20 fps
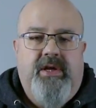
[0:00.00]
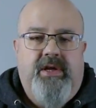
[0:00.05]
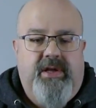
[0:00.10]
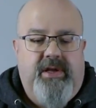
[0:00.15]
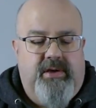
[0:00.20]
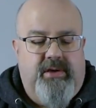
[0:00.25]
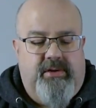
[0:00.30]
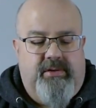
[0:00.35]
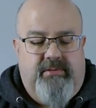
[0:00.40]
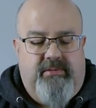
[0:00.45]

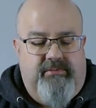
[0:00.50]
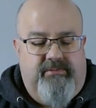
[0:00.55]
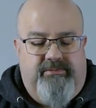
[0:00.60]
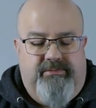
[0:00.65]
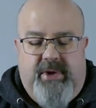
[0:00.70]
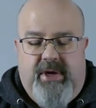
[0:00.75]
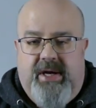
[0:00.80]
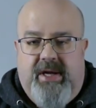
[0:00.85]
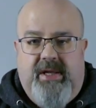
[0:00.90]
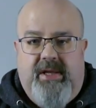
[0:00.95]
you
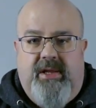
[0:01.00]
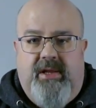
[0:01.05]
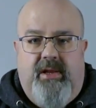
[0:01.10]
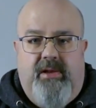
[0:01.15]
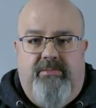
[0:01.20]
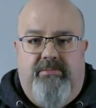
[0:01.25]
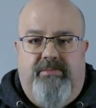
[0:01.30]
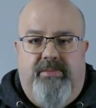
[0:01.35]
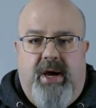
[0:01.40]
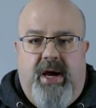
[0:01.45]
could buy a
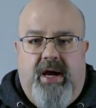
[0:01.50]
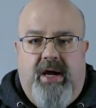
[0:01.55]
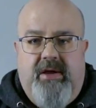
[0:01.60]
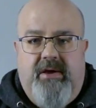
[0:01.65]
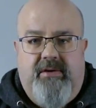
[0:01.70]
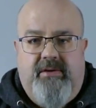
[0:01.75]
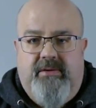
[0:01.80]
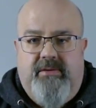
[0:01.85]
little pack